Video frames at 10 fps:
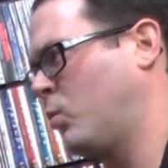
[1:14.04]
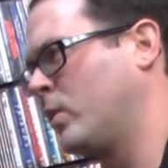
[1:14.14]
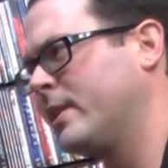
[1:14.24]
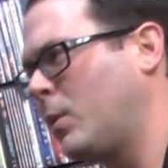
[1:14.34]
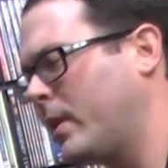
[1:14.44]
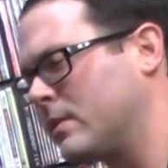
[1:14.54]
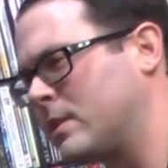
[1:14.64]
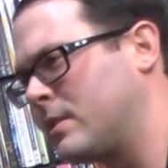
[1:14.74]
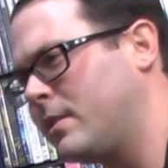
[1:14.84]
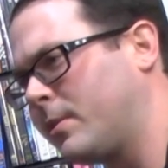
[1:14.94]
really weird
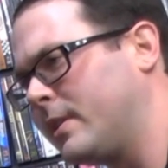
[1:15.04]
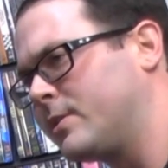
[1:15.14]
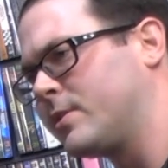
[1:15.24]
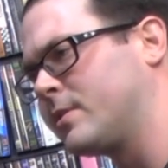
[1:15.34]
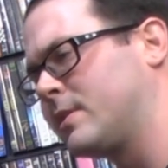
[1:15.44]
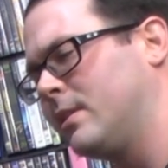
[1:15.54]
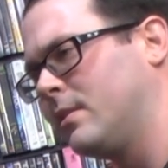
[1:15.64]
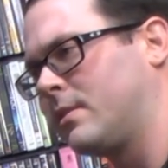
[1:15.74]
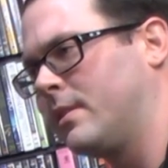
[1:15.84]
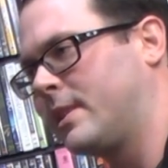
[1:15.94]
sea creatures that
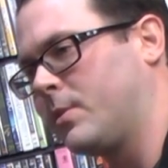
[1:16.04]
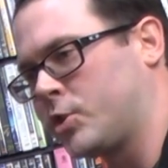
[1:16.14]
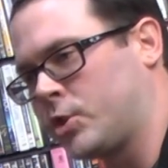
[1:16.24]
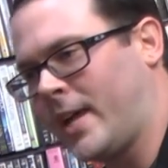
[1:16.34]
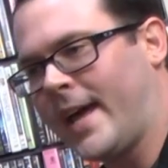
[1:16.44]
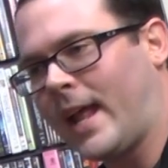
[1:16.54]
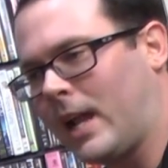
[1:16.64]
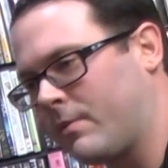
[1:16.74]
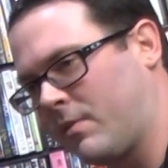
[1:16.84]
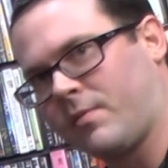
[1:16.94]
look like they were shat
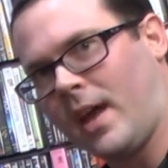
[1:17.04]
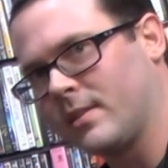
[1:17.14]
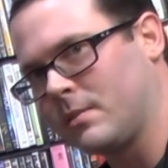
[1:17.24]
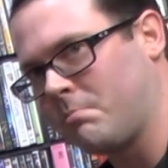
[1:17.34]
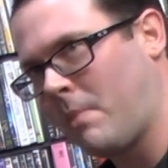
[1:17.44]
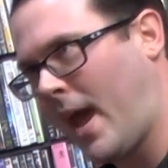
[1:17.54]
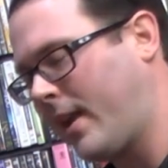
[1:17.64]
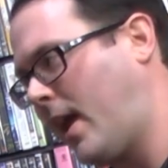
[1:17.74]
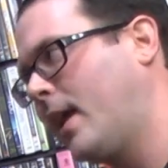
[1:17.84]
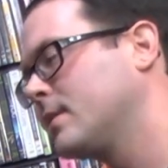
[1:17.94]
out of the Phantom
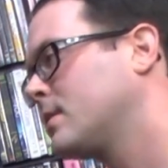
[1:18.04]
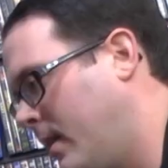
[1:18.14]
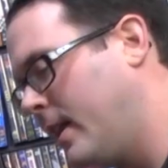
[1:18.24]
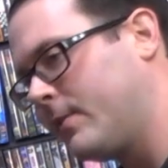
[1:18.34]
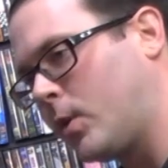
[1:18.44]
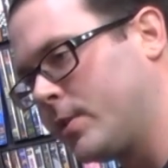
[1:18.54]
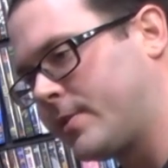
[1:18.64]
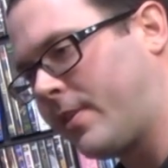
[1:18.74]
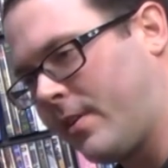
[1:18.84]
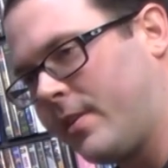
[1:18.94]
Menace. And of course,
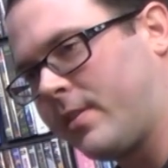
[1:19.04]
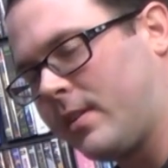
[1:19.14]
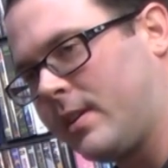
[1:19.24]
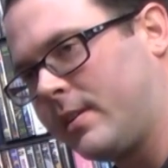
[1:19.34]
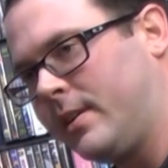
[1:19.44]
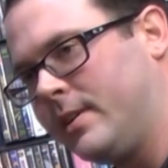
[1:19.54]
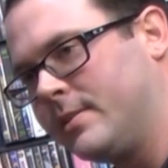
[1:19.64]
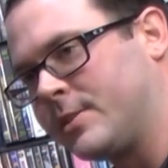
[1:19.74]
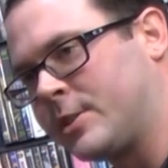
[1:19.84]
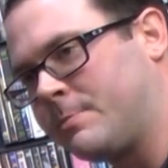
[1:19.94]
the third thing
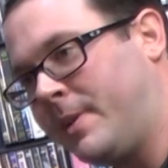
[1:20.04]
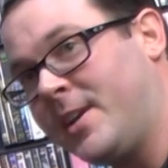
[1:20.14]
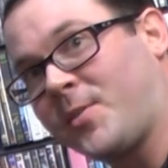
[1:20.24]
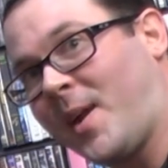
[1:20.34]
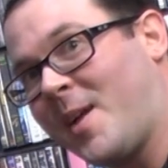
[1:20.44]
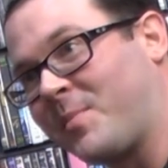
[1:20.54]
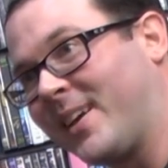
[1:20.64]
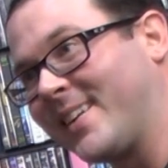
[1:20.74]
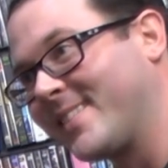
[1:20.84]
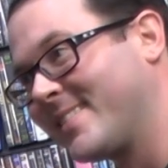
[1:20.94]
is speed
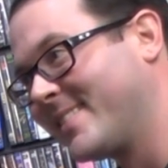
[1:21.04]
ramping.